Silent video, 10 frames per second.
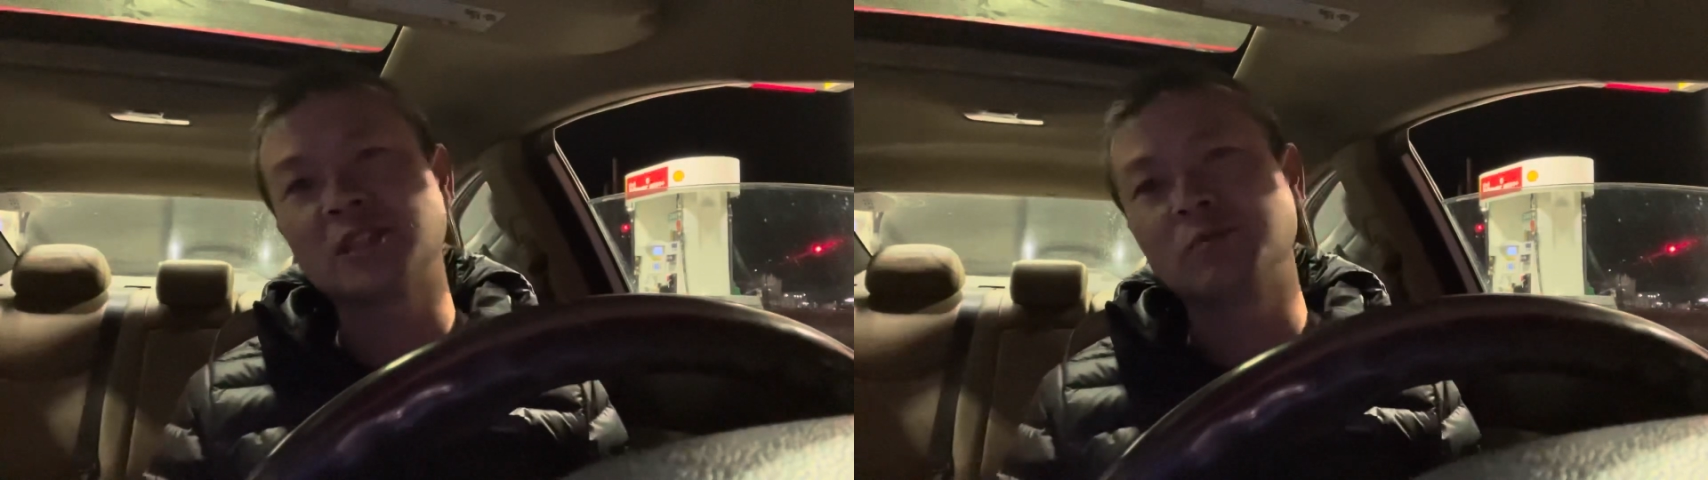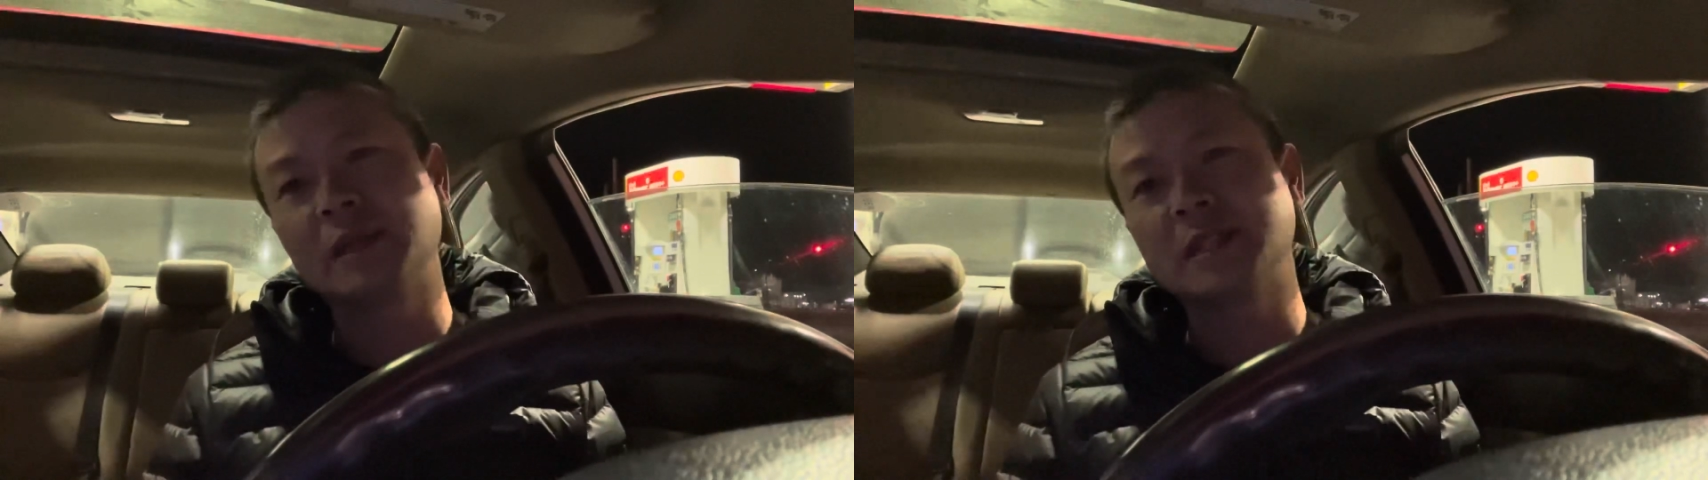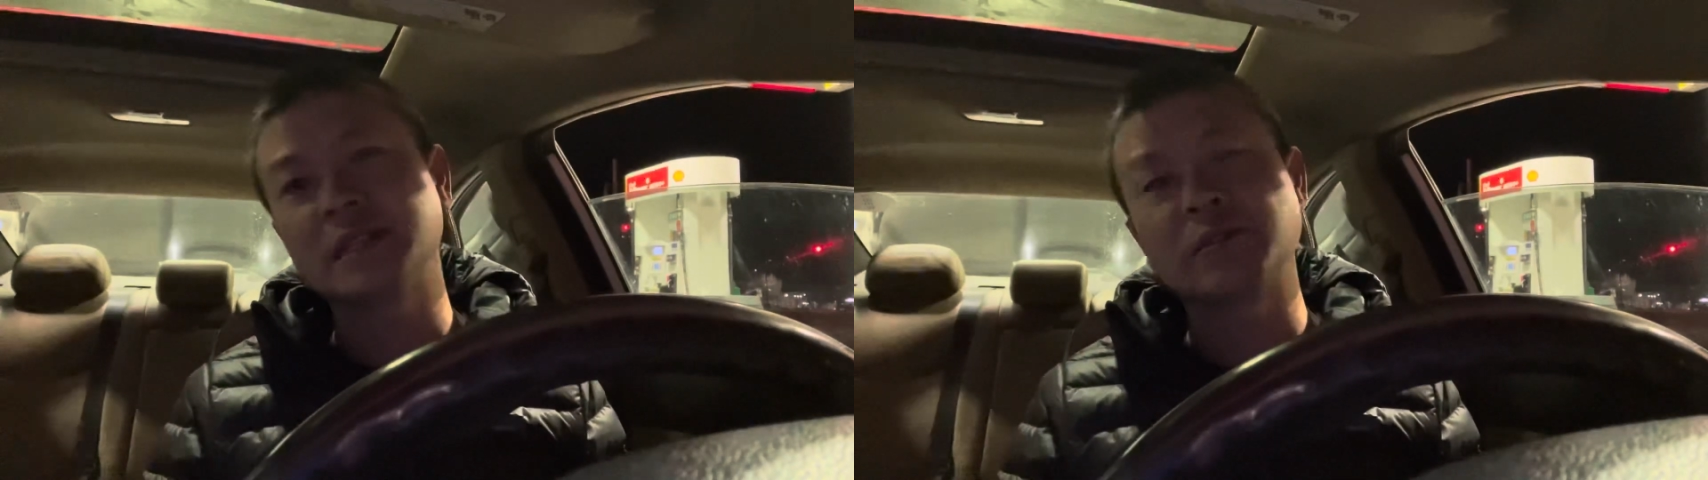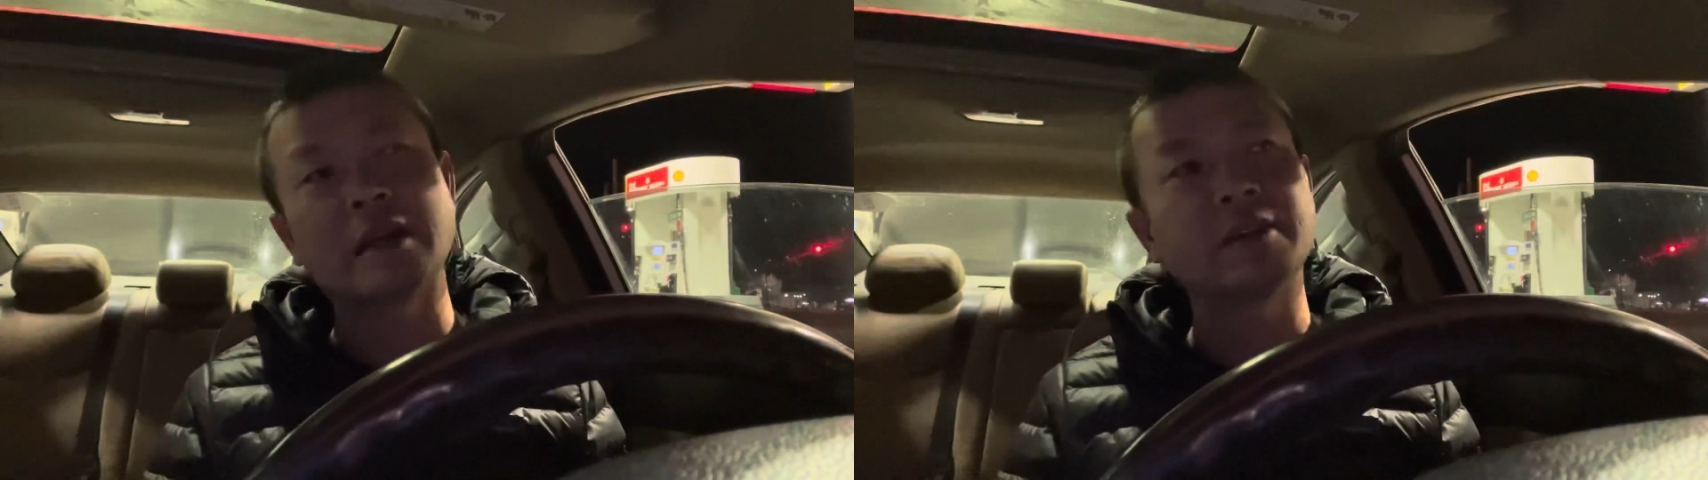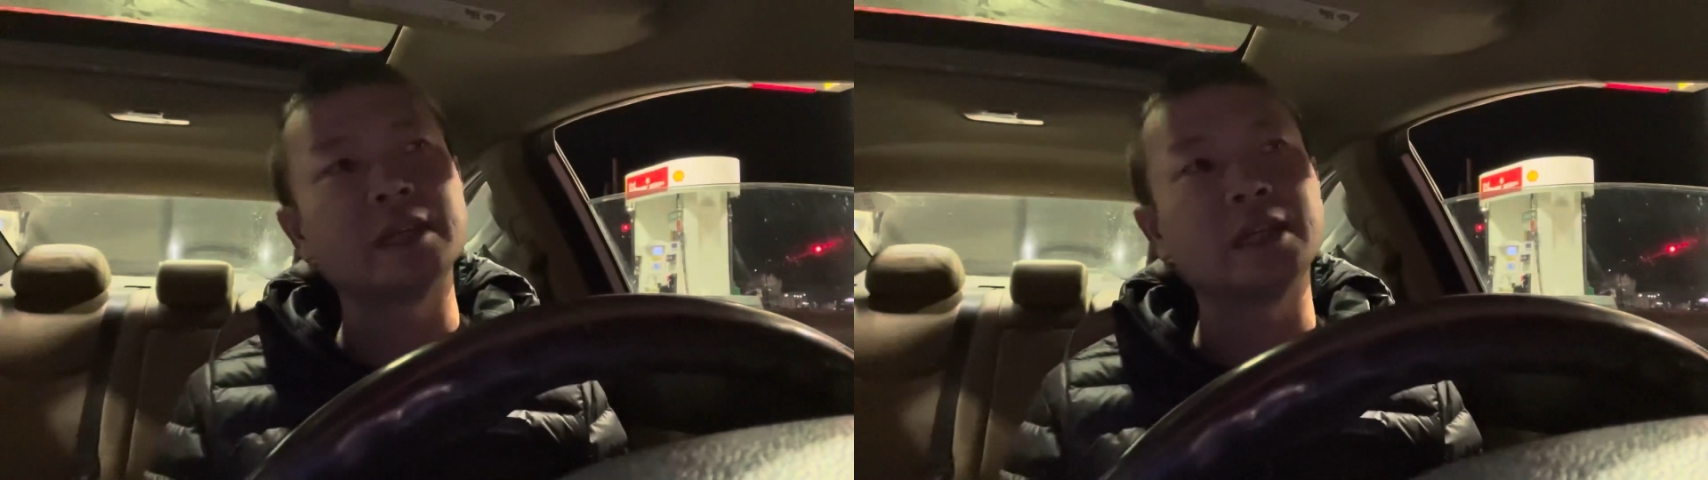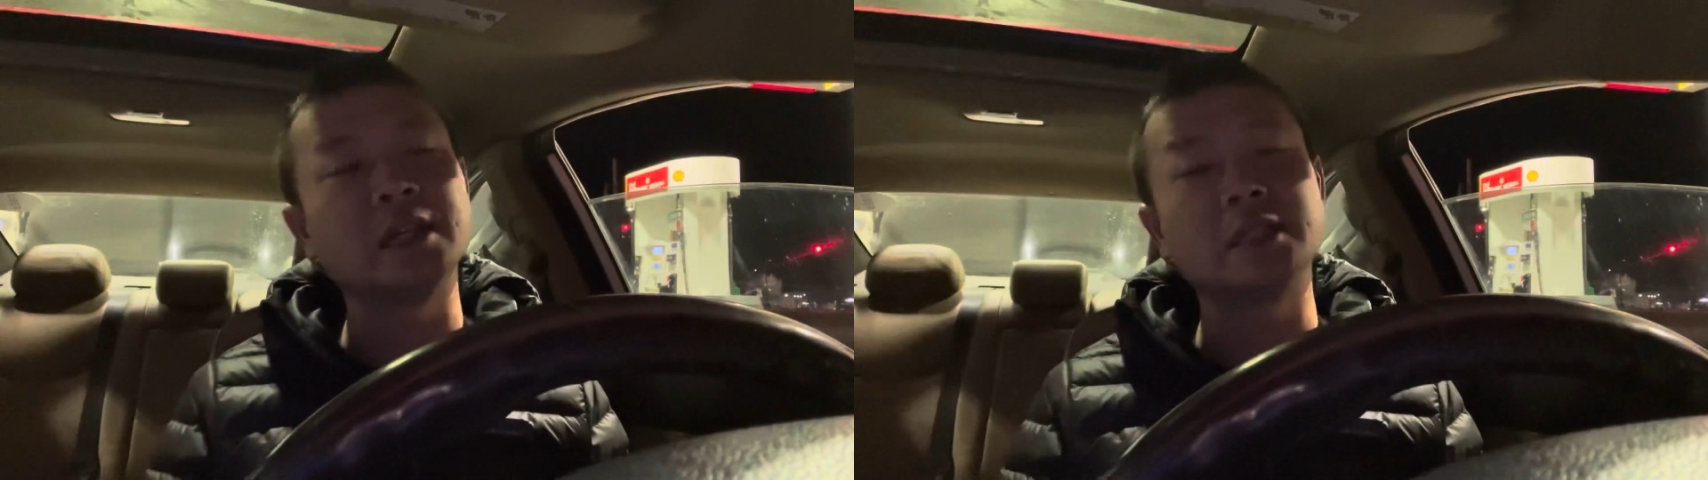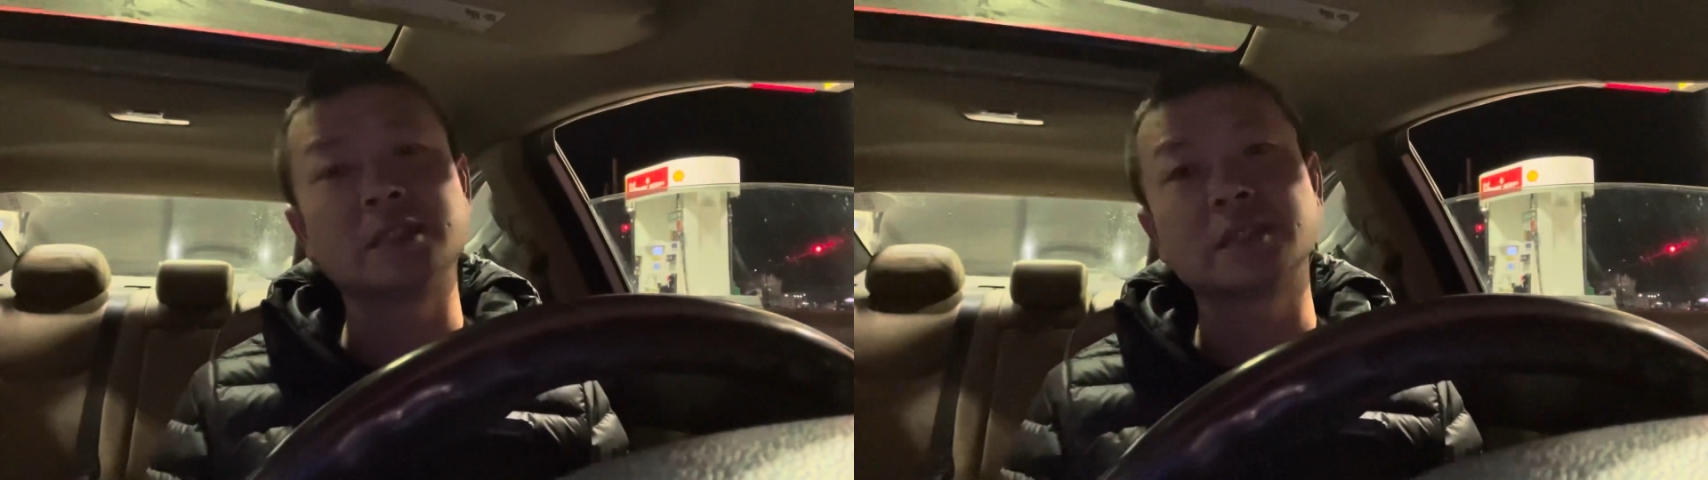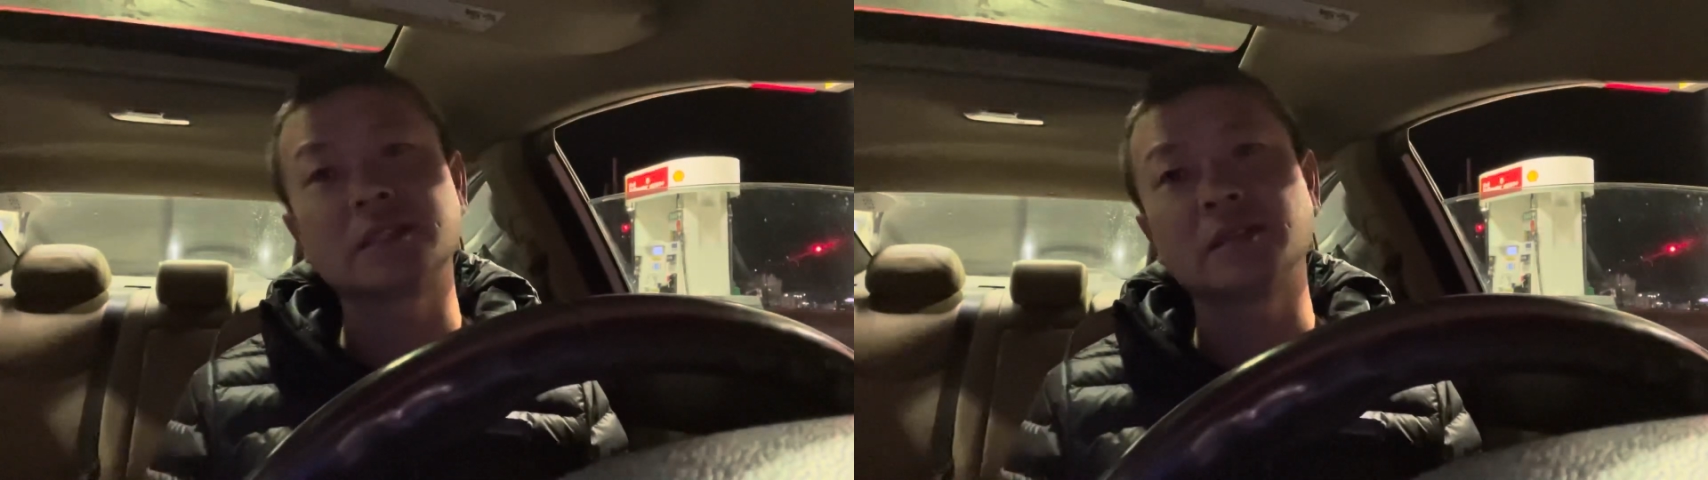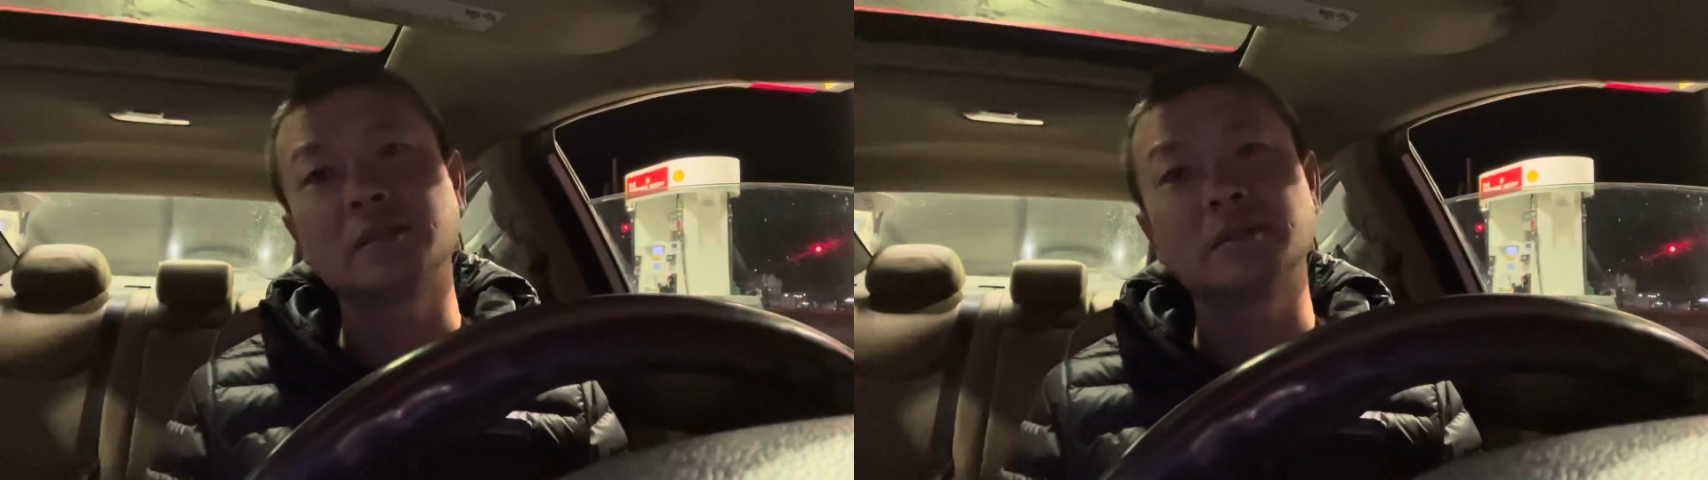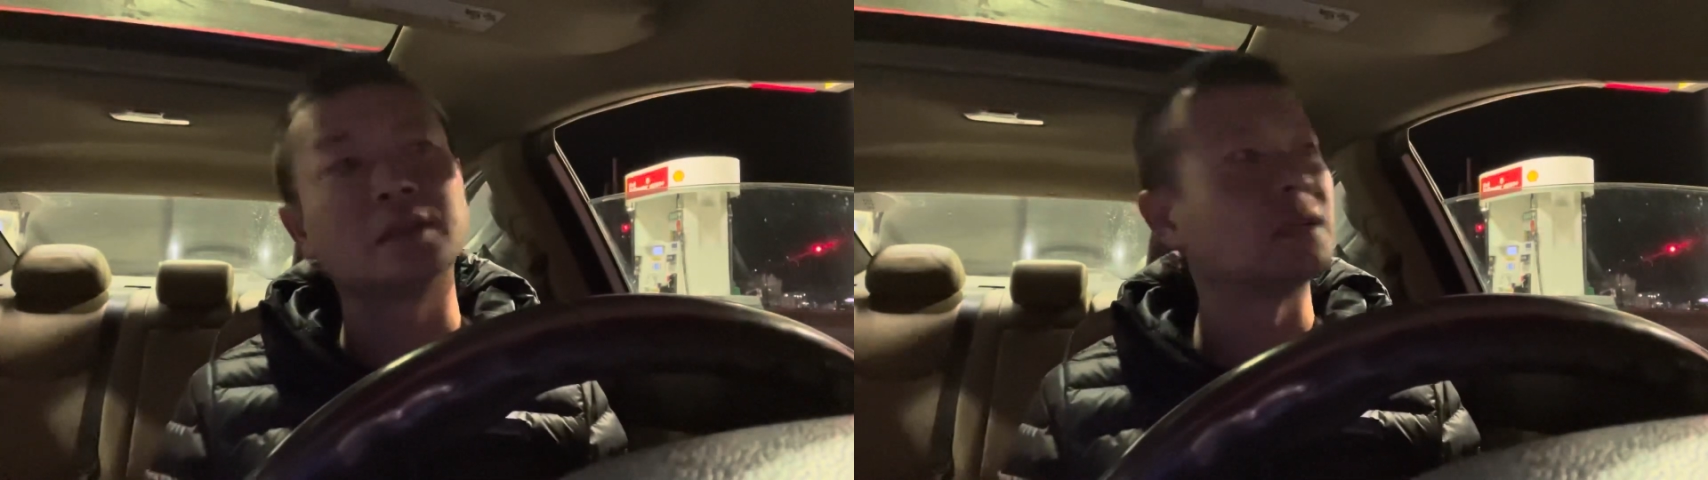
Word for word: too busy around here either, so